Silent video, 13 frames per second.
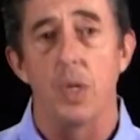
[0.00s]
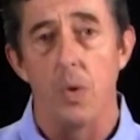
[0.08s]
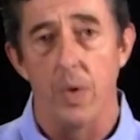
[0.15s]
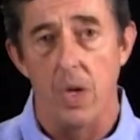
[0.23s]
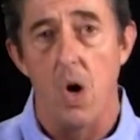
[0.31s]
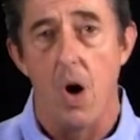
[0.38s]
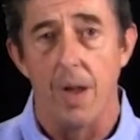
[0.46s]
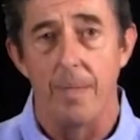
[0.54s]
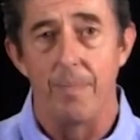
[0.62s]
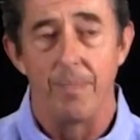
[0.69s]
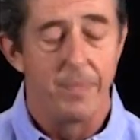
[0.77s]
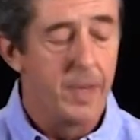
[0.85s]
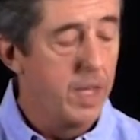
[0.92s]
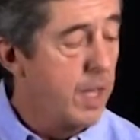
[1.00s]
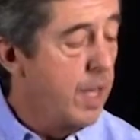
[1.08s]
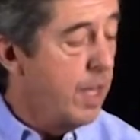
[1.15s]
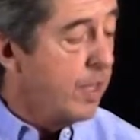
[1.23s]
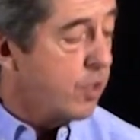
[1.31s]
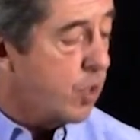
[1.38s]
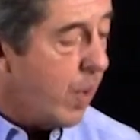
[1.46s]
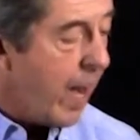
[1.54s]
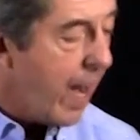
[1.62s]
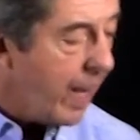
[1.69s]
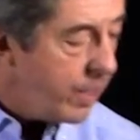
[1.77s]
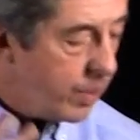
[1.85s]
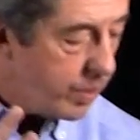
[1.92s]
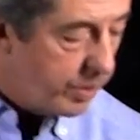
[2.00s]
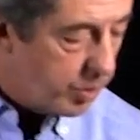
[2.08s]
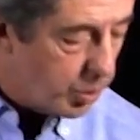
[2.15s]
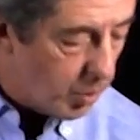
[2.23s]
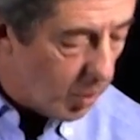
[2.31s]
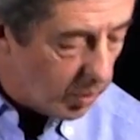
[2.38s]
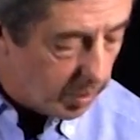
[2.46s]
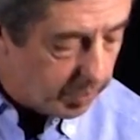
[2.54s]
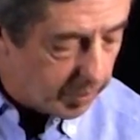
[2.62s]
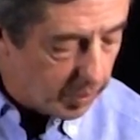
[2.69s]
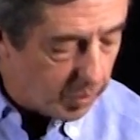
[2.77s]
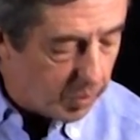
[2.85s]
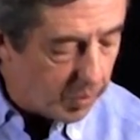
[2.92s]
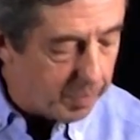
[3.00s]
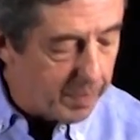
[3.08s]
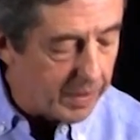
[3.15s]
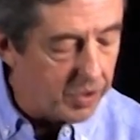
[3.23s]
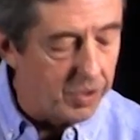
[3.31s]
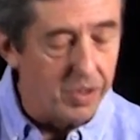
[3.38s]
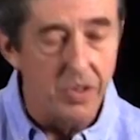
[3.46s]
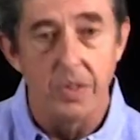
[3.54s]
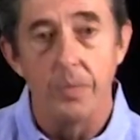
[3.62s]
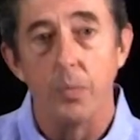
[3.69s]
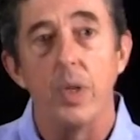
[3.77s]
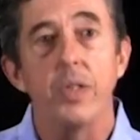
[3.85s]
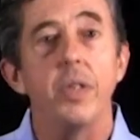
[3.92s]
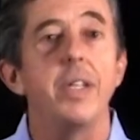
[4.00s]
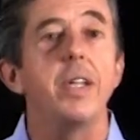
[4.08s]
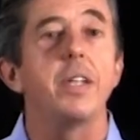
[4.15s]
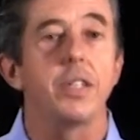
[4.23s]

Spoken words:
going on. So how do you control a Bluetooth mesh system? Well, you need a